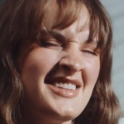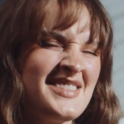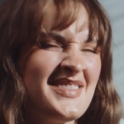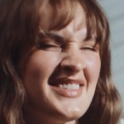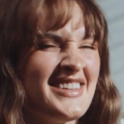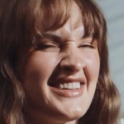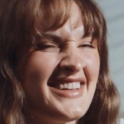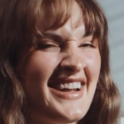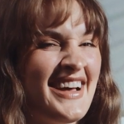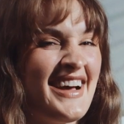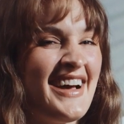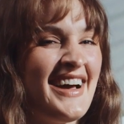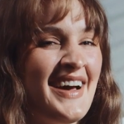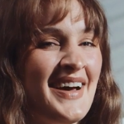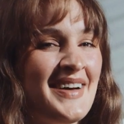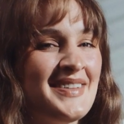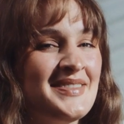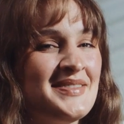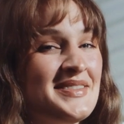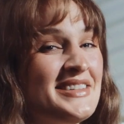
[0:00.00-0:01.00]
but
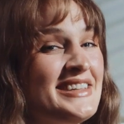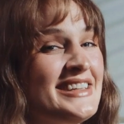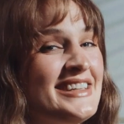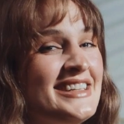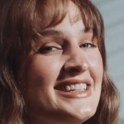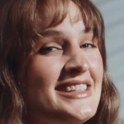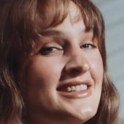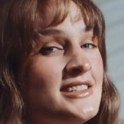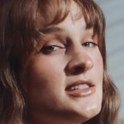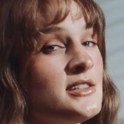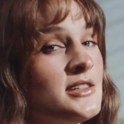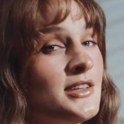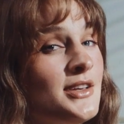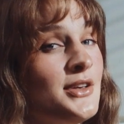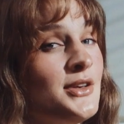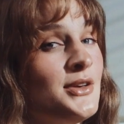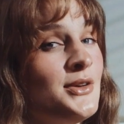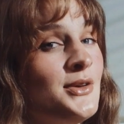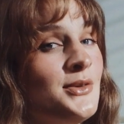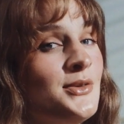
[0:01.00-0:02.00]
I'm into
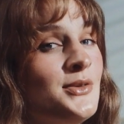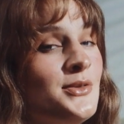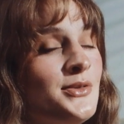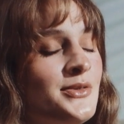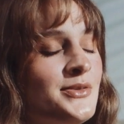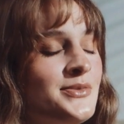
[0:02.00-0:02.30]
you.